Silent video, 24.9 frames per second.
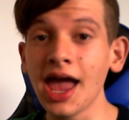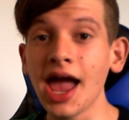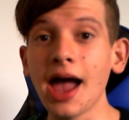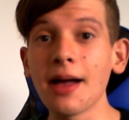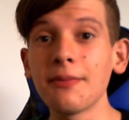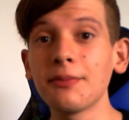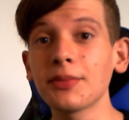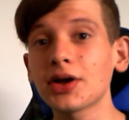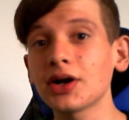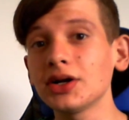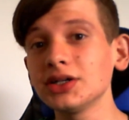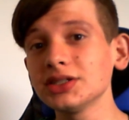
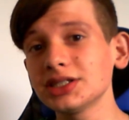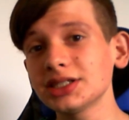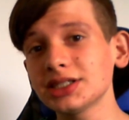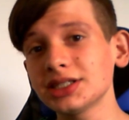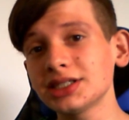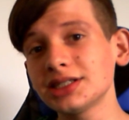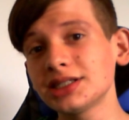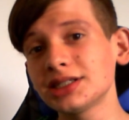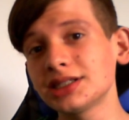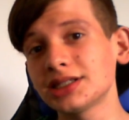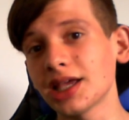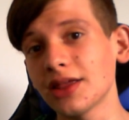And because this
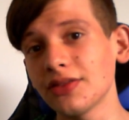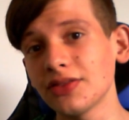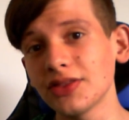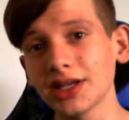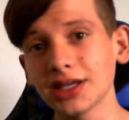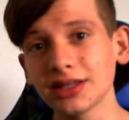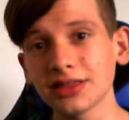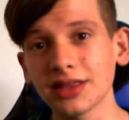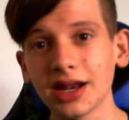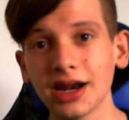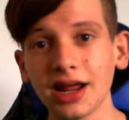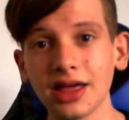is
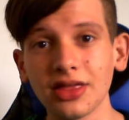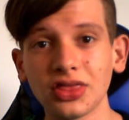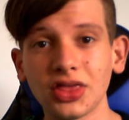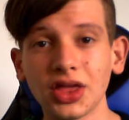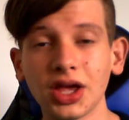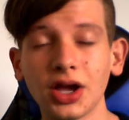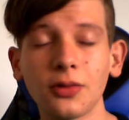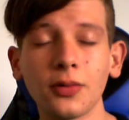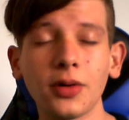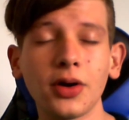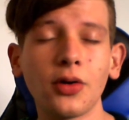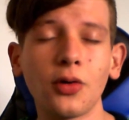something that I
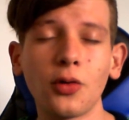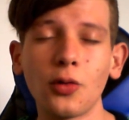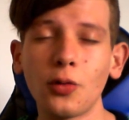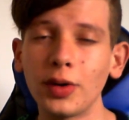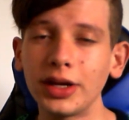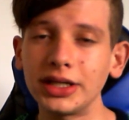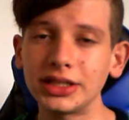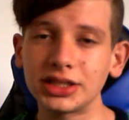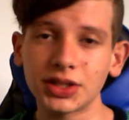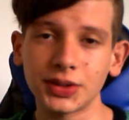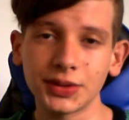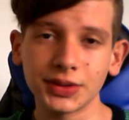think we're
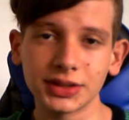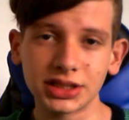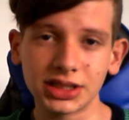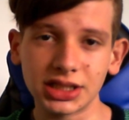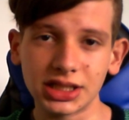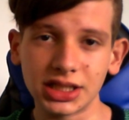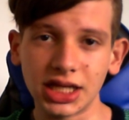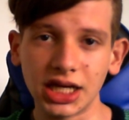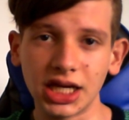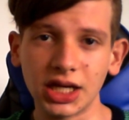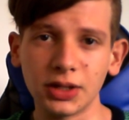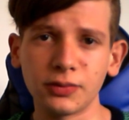always going to
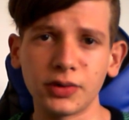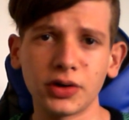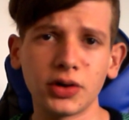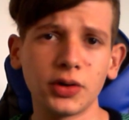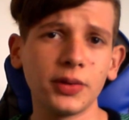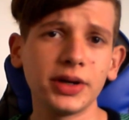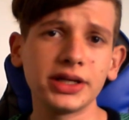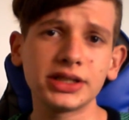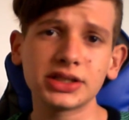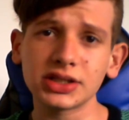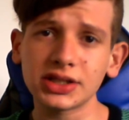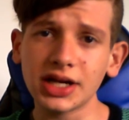need, we're
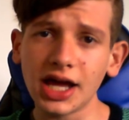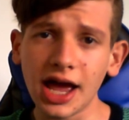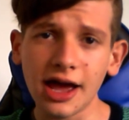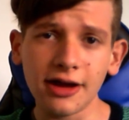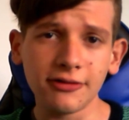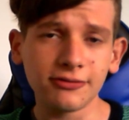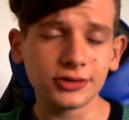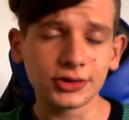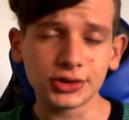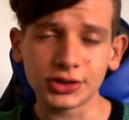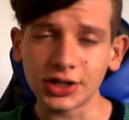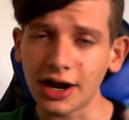always going to
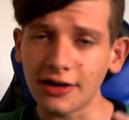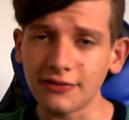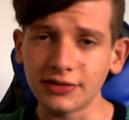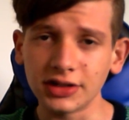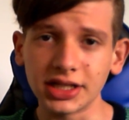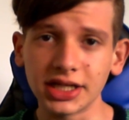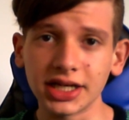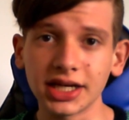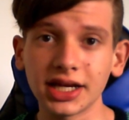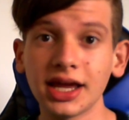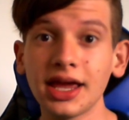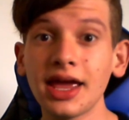have
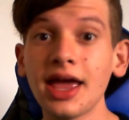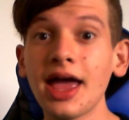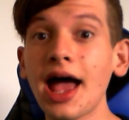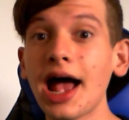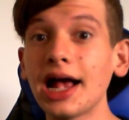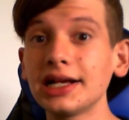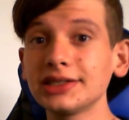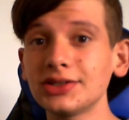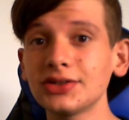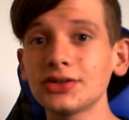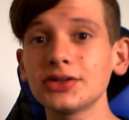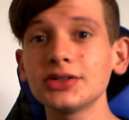traveling,
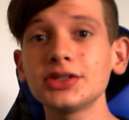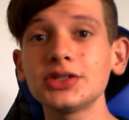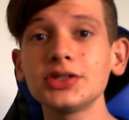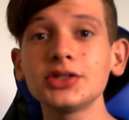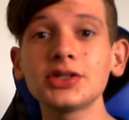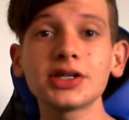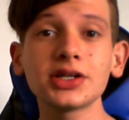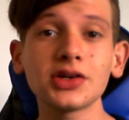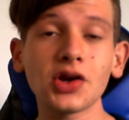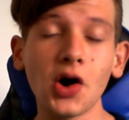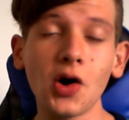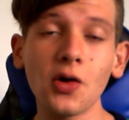as long as you
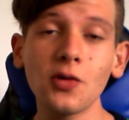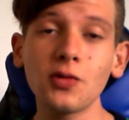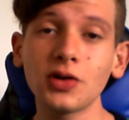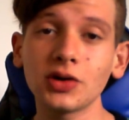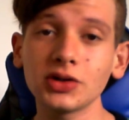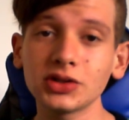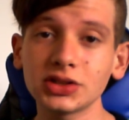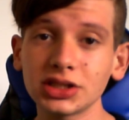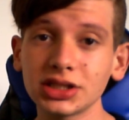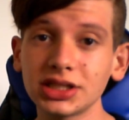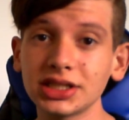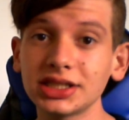can hold
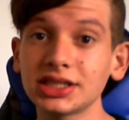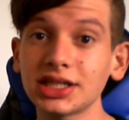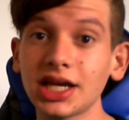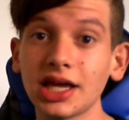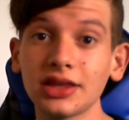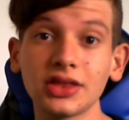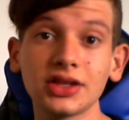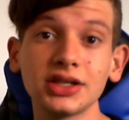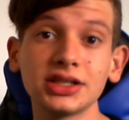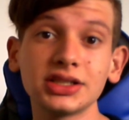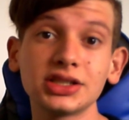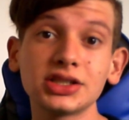on to this, I
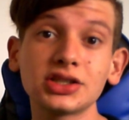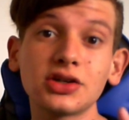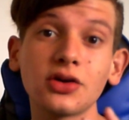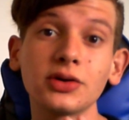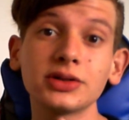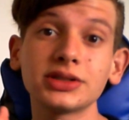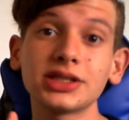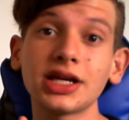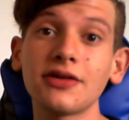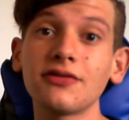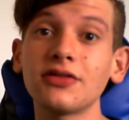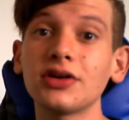think this is
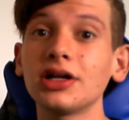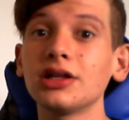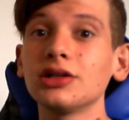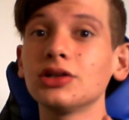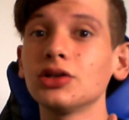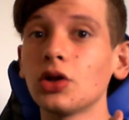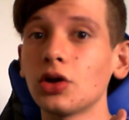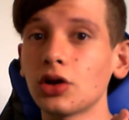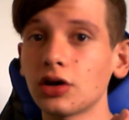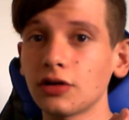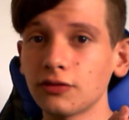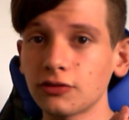going to have a
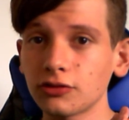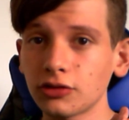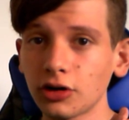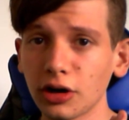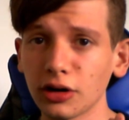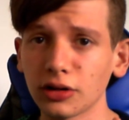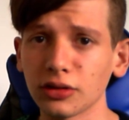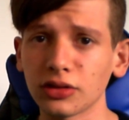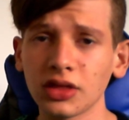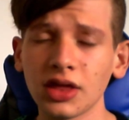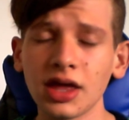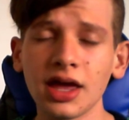lot of
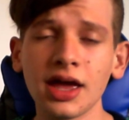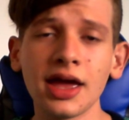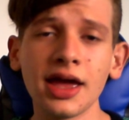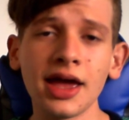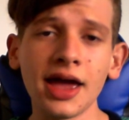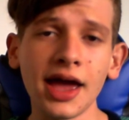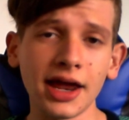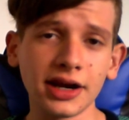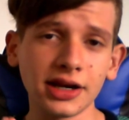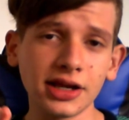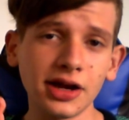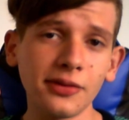growth.
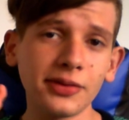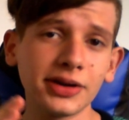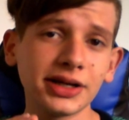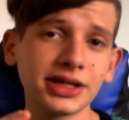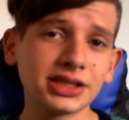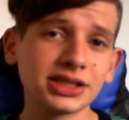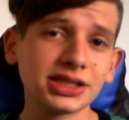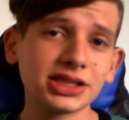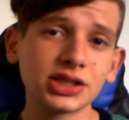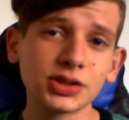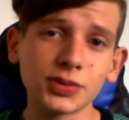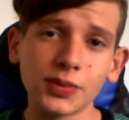And going
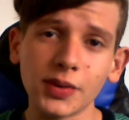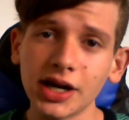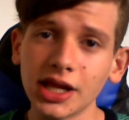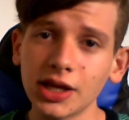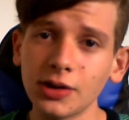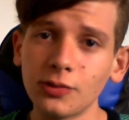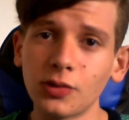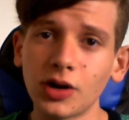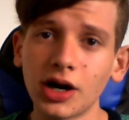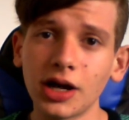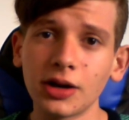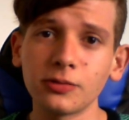into
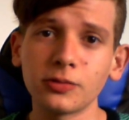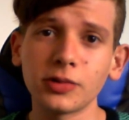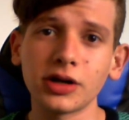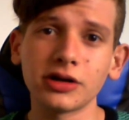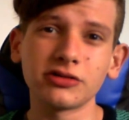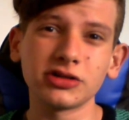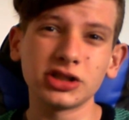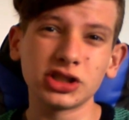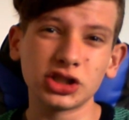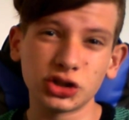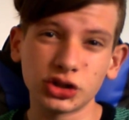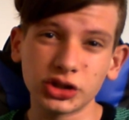21, when
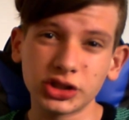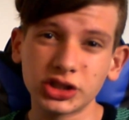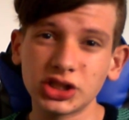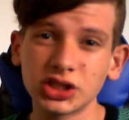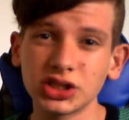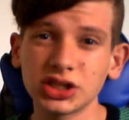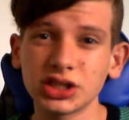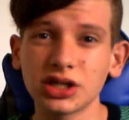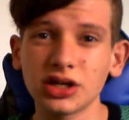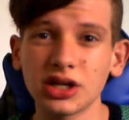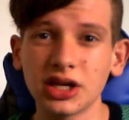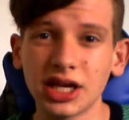
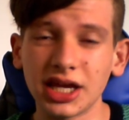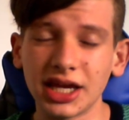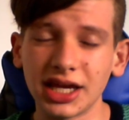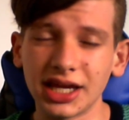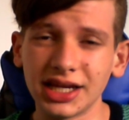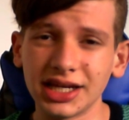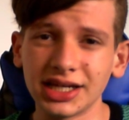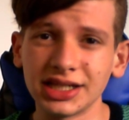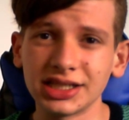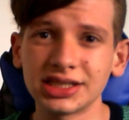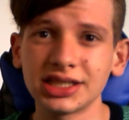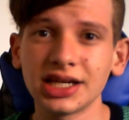restrictions are going to
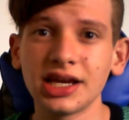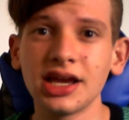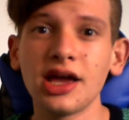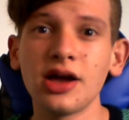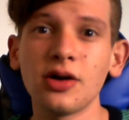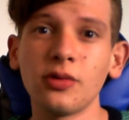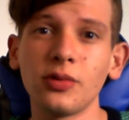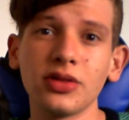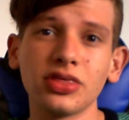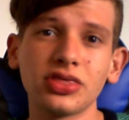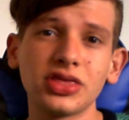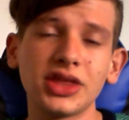ease,
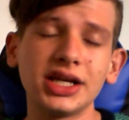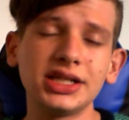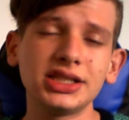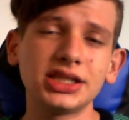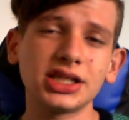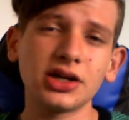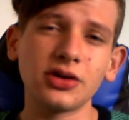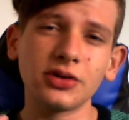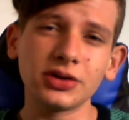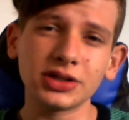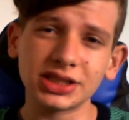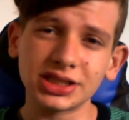when things
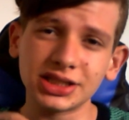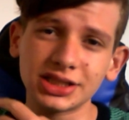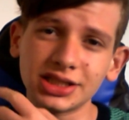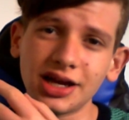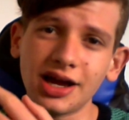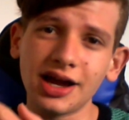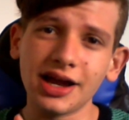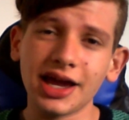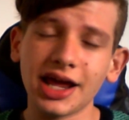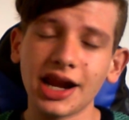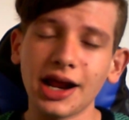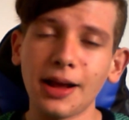are going to
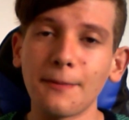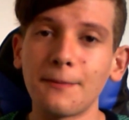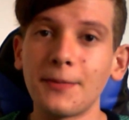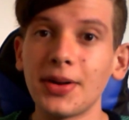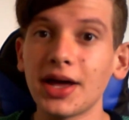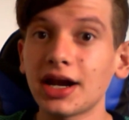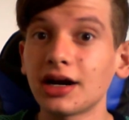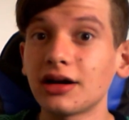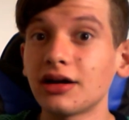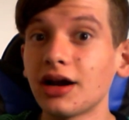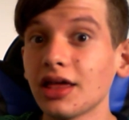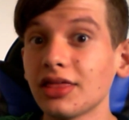start getting
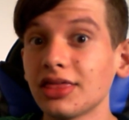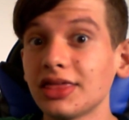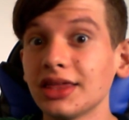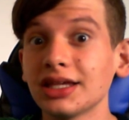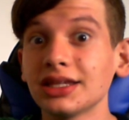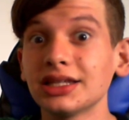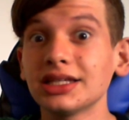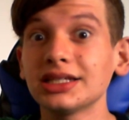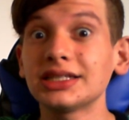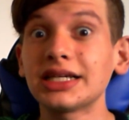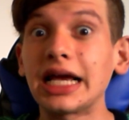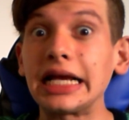better, I
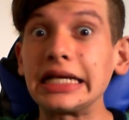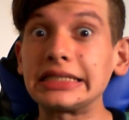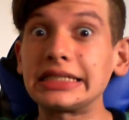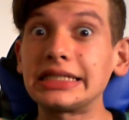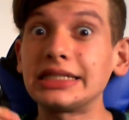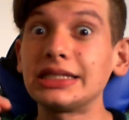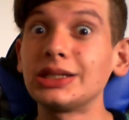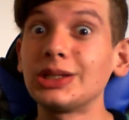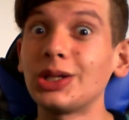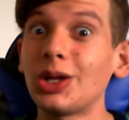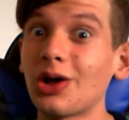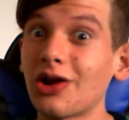think this has a
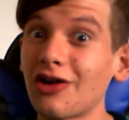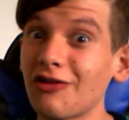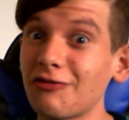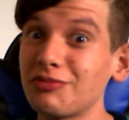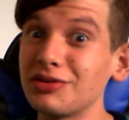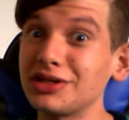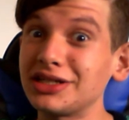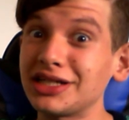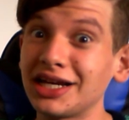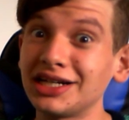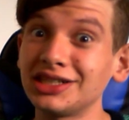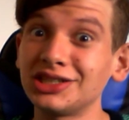lot of
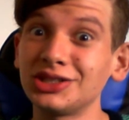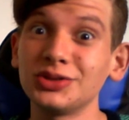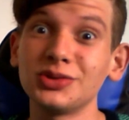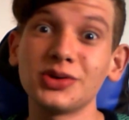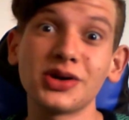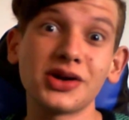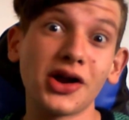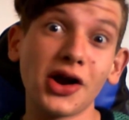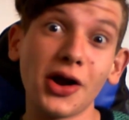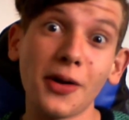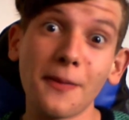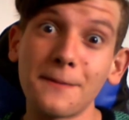potential
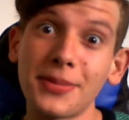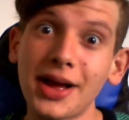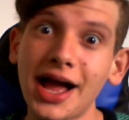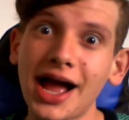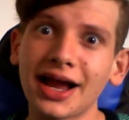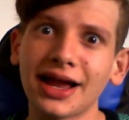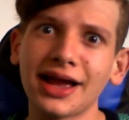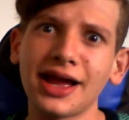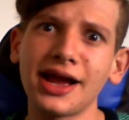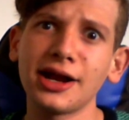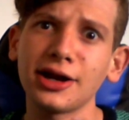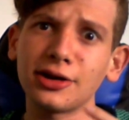to go
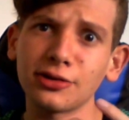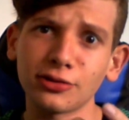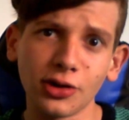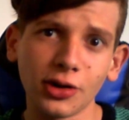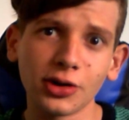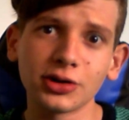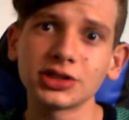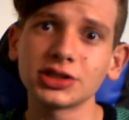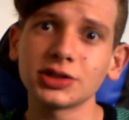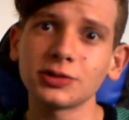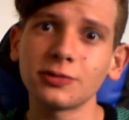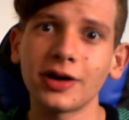back and
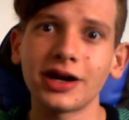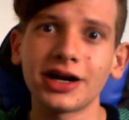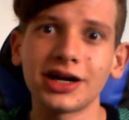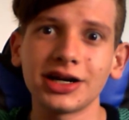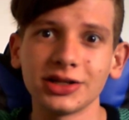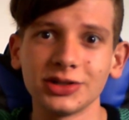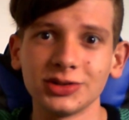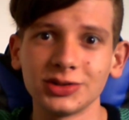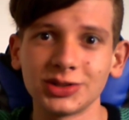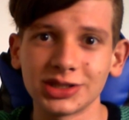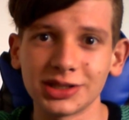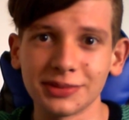grow to where
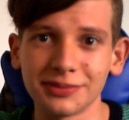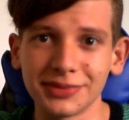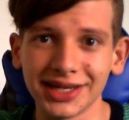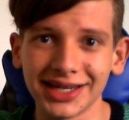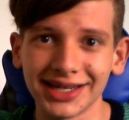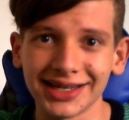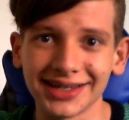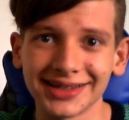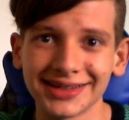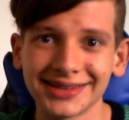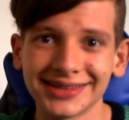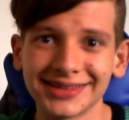it used to
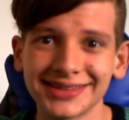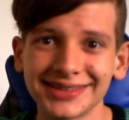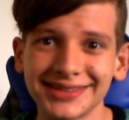be.